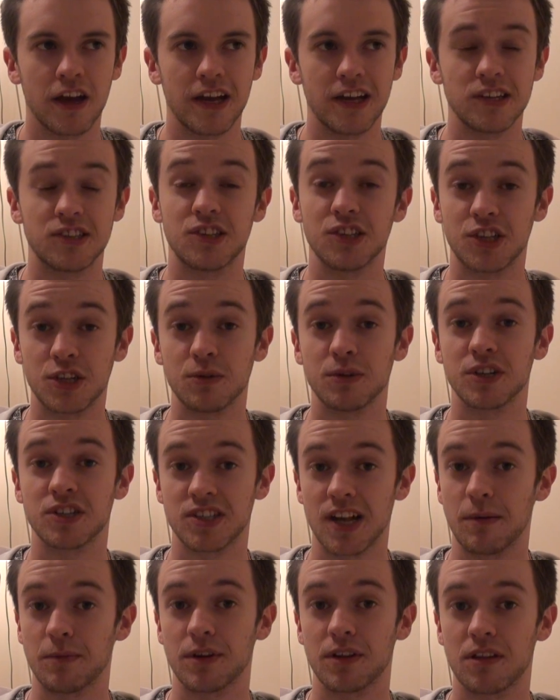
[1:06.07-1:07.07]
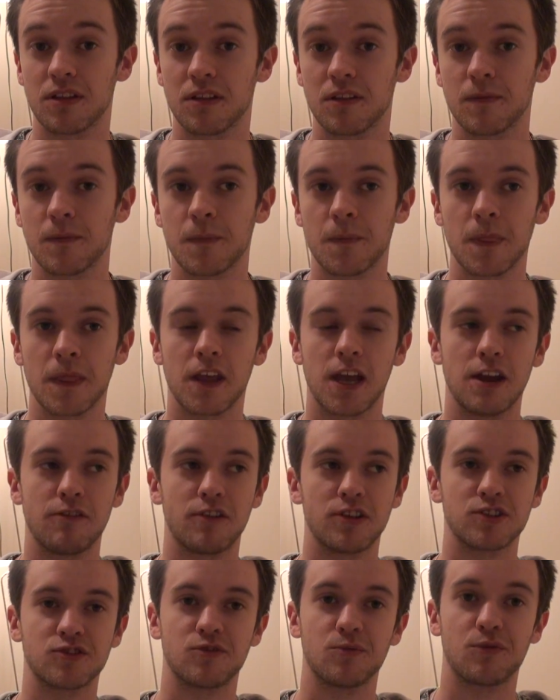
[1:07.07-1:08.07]
It's the Jewish Sabbath. It
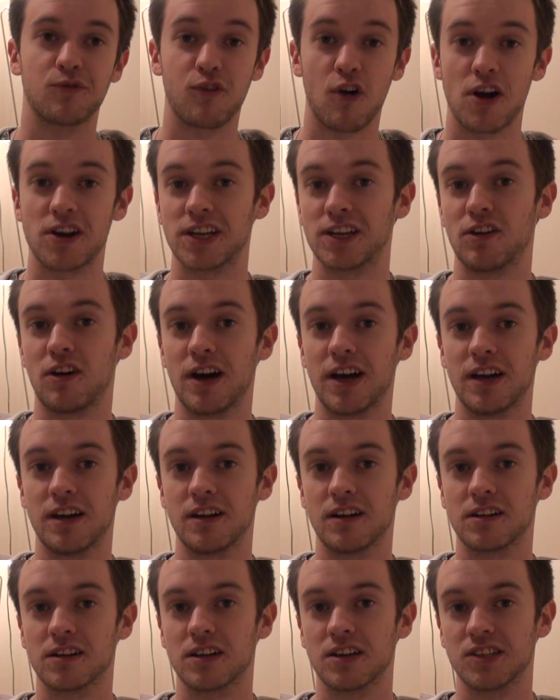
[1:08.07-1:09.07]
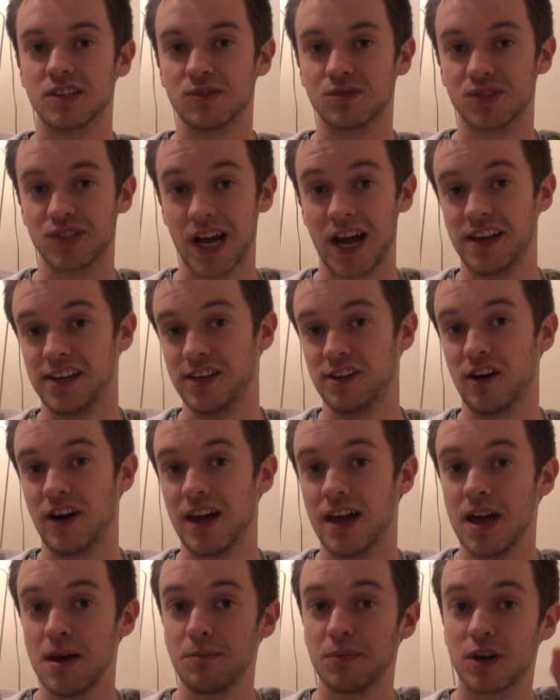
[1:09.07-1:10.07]
runs from Friday night until Saturday
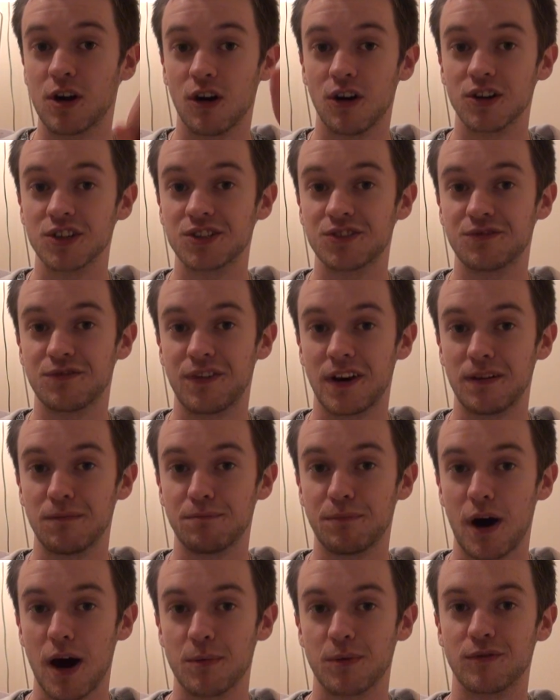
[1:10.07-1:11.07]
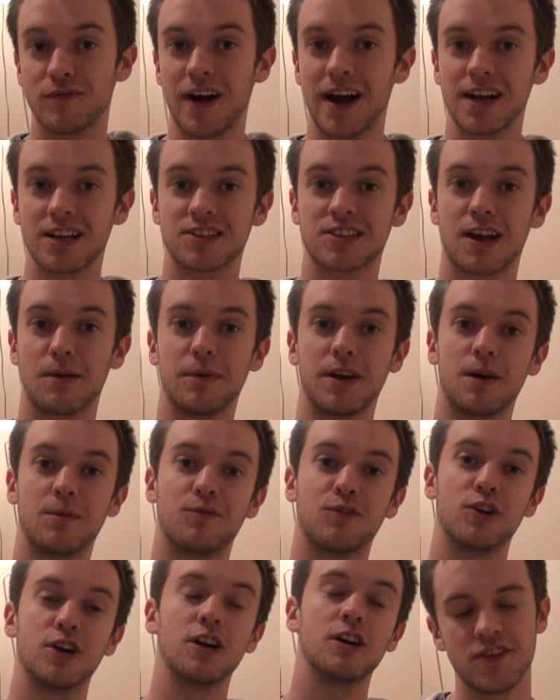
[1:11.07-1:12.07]
night, because, fun Bible fact coming up
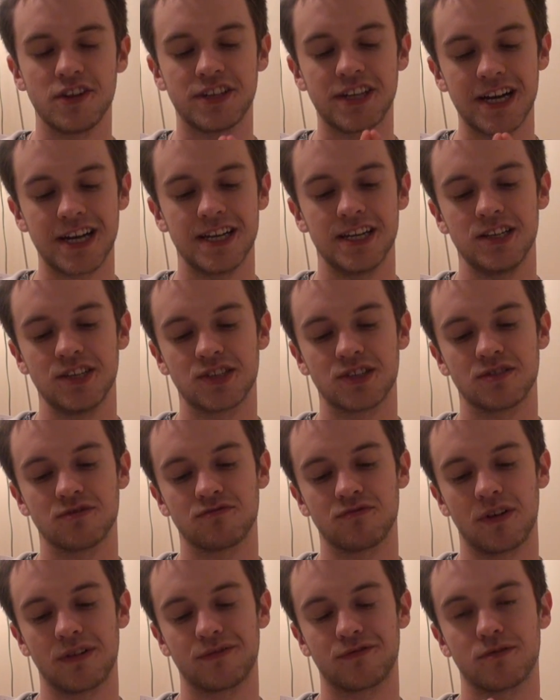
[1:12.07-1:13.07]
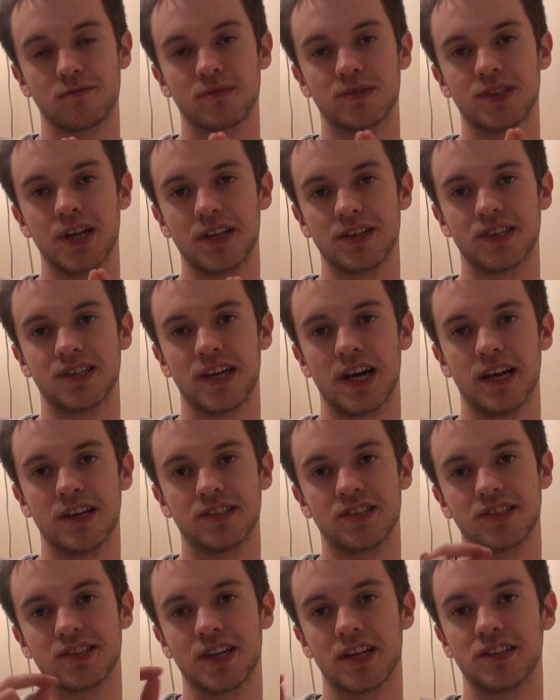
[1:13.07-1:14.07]
for you, the days run from sunset
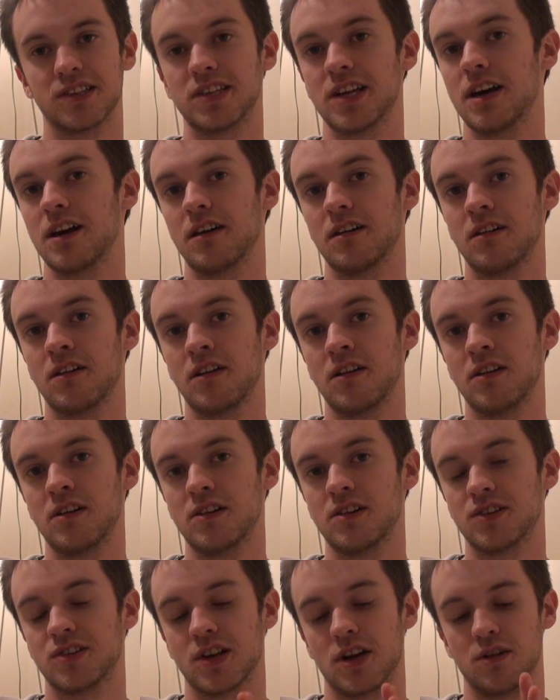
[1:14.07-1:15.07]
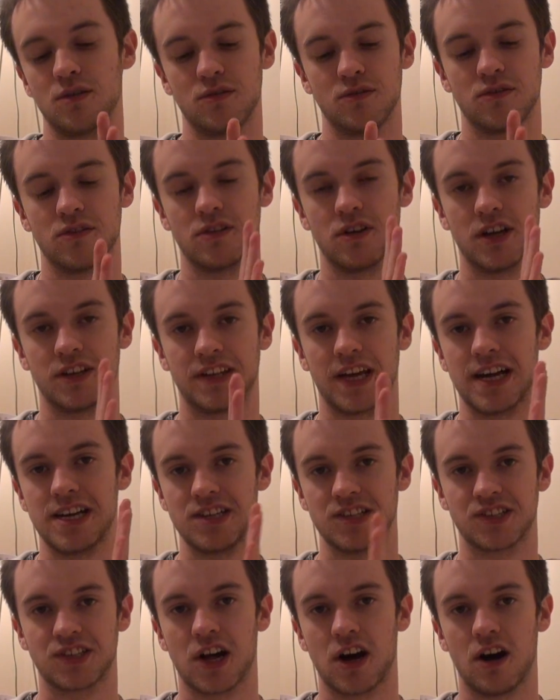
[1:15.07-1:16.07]
to sunset. So a
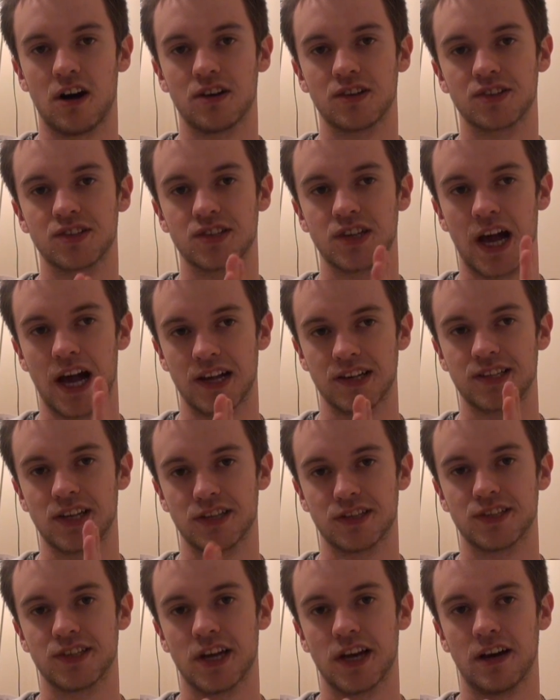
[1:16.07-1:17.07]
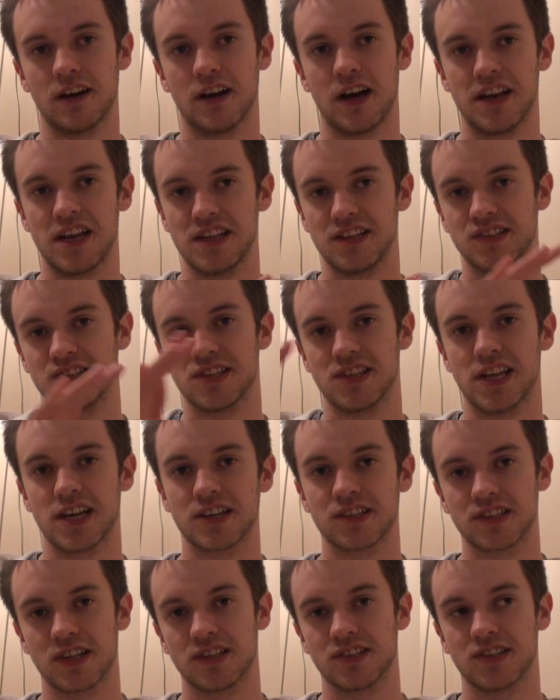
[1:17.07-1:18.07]
day starts at sunset and ends the
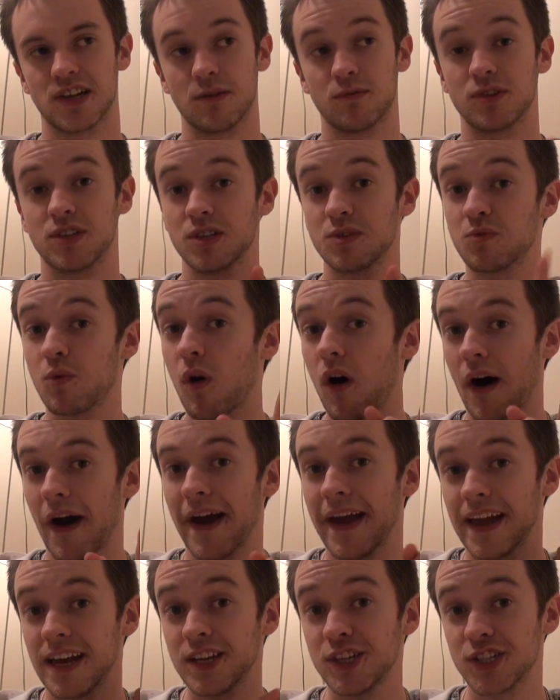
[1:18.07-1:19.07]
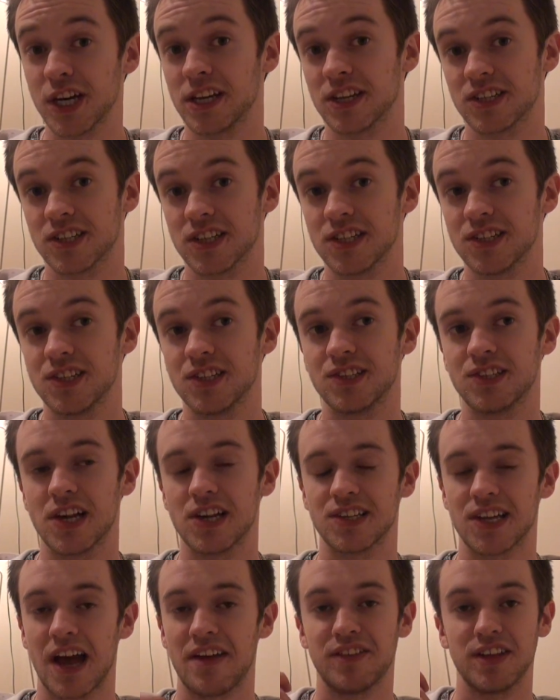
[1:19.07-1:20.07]
next sunset, which is why in Genesis it
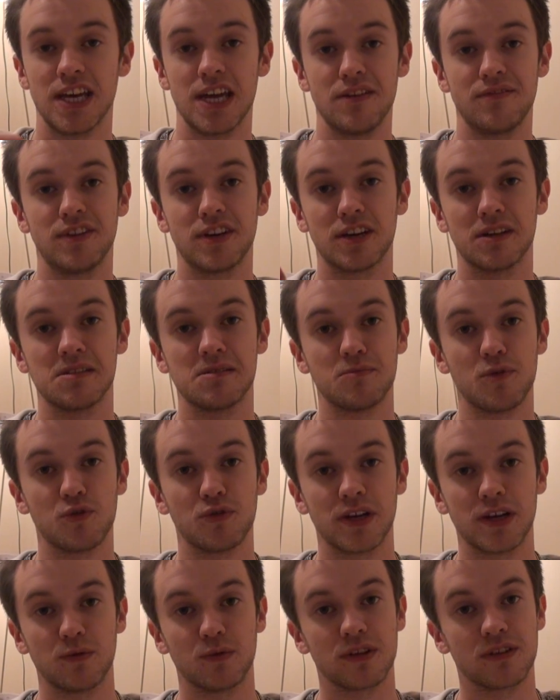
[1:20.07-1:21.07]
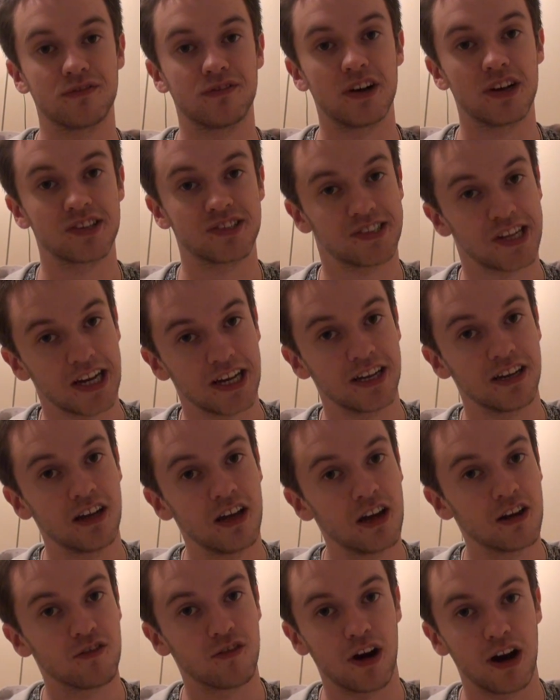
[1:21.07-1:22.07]
says, and the evening and the morning were the first day,
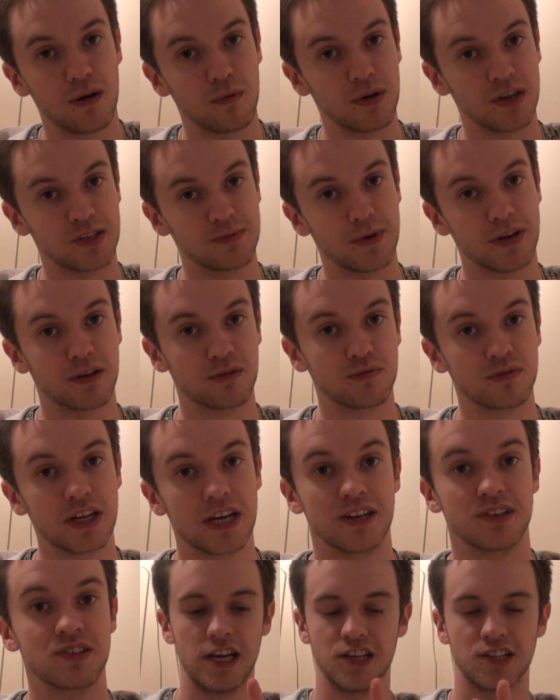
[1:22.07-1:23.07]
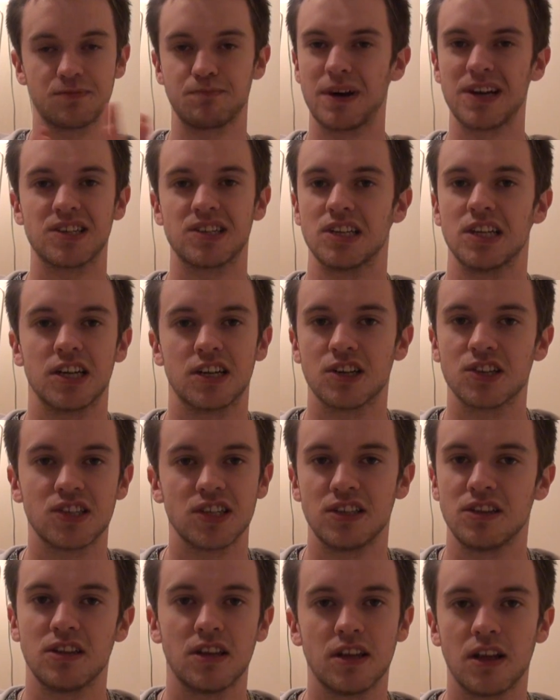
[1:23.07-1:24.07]
right, when he's making all the days. It's basically because
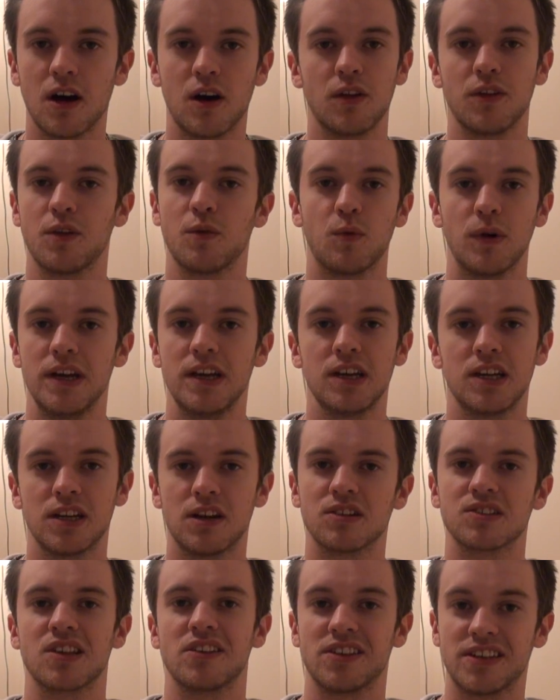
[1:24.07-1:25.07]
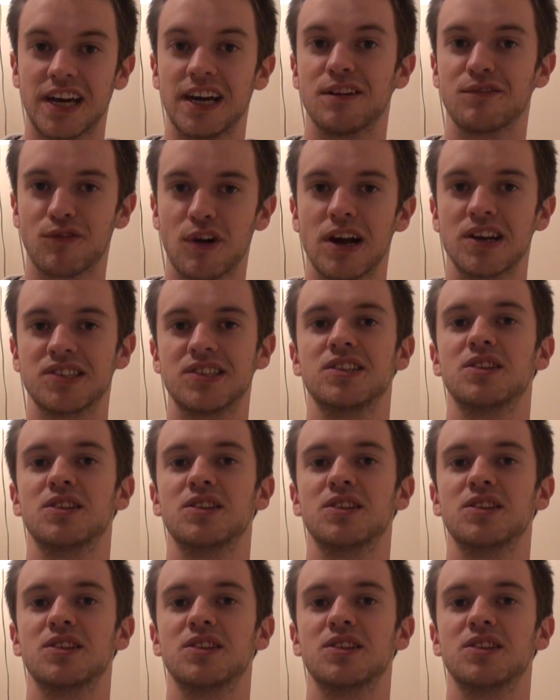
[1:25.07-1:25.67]
in the week, you know, it's like the day of rest.